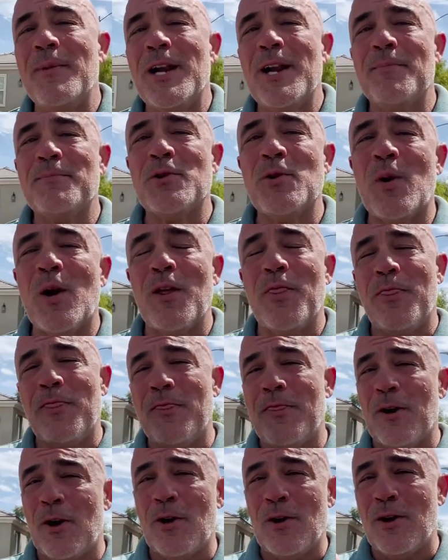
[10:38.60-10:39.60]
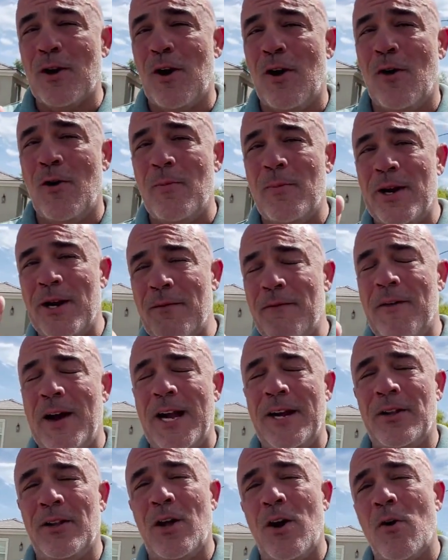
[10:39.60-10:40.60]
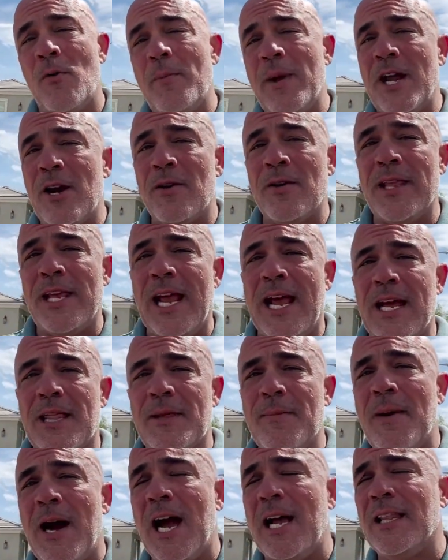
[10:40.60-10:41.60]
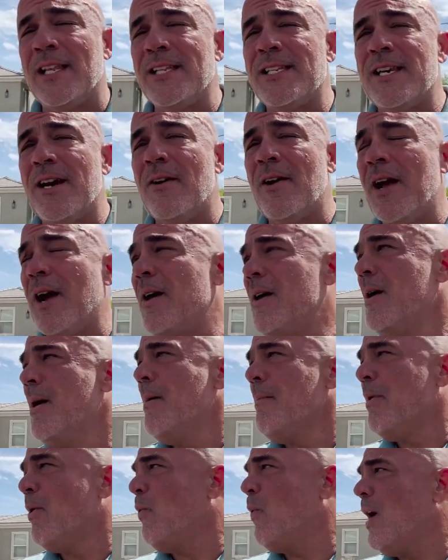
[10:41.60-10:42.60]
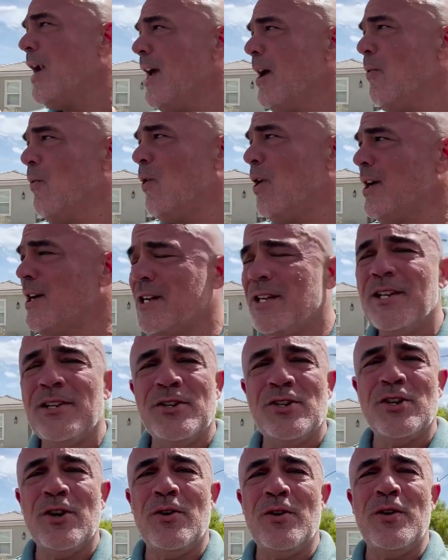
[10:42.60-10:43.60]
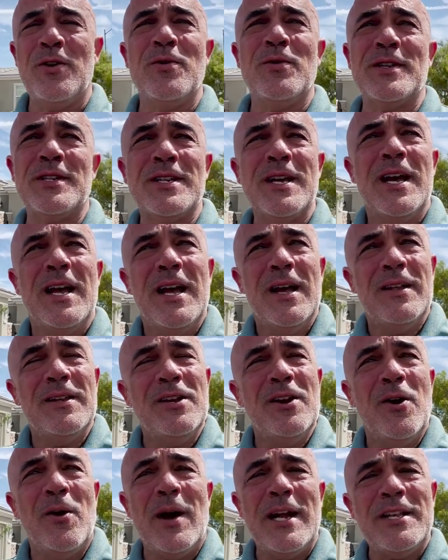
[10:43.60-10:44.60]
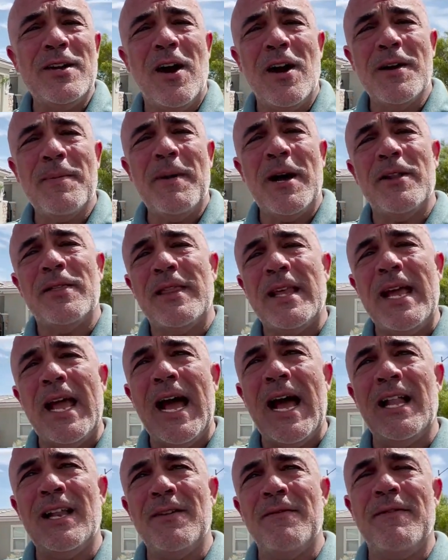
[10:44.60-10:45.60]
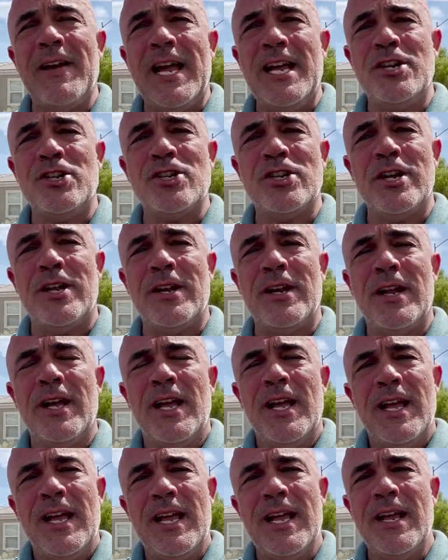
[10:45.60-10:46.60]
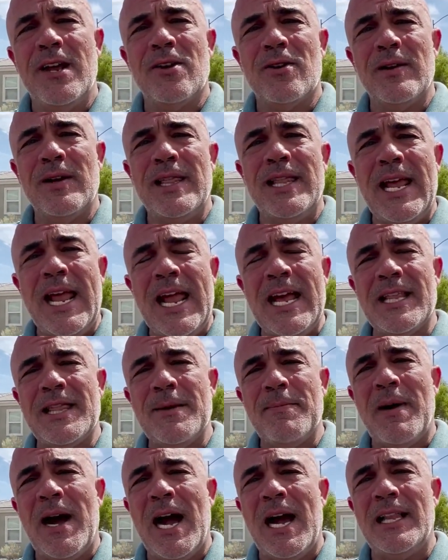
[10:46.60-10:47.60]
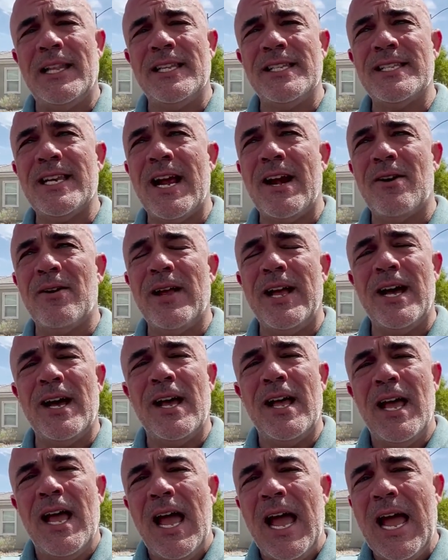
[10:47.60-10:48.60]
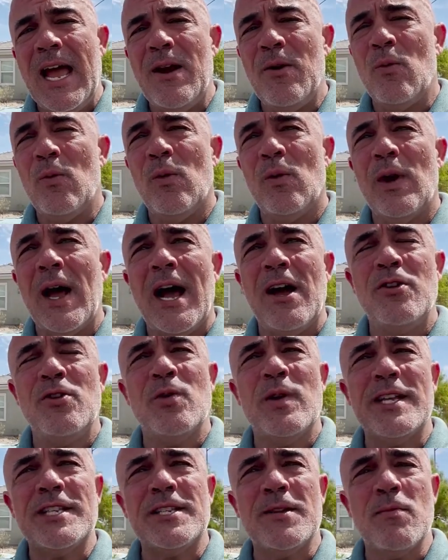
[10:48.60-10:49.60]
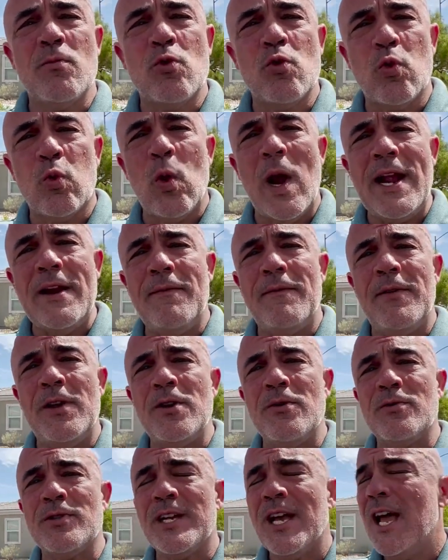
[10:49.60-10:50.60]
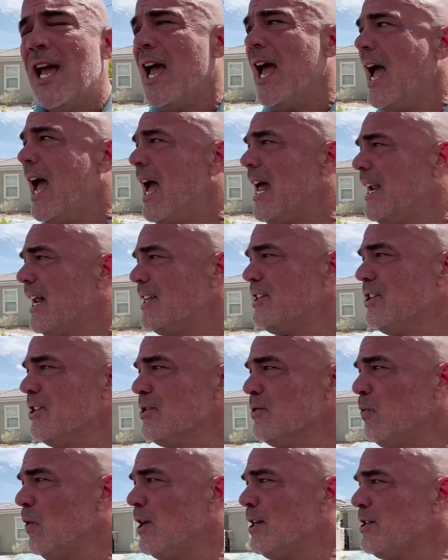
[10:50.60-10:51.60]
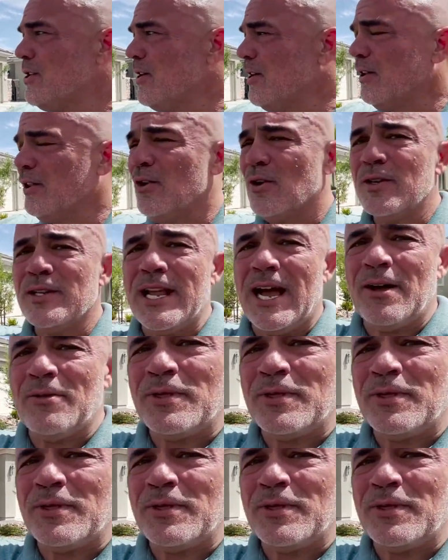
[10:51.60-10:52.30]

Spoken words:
up to our third home and final home here in the Anthem Highlands area. But what I wanted to show you is, I talk about the elevation here in the Anthem Highlands area and how you get some great views. And I just want you to look down